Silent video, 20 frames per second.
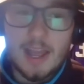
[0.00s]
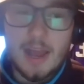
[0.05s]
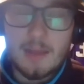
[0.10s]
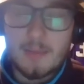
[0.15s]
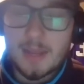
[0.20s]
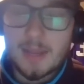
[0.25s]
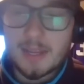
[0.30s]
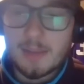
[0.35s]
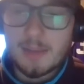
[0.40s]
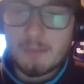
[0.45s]

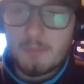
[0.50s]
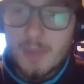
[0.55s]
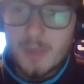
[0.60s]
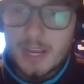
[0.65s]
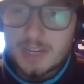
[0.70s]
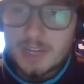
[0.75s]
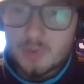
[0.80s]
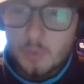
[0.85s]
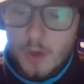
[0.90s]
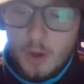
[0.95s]
making
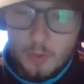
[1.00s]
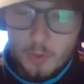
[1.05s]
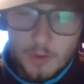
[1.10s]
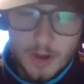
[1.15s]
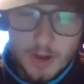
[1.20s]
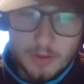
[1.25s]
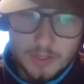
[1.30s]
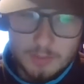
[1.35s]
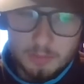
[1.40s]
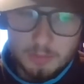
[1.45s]
bigs
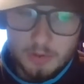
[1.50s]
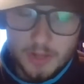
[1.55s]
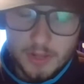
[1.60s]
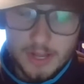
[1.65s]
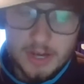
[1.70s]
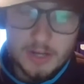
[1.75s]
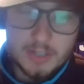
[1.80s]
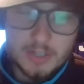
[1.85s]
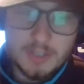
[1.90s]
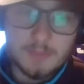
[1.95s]
well-rounded
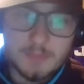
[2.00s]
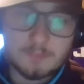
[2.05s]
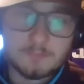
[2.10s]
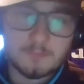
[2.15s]
players.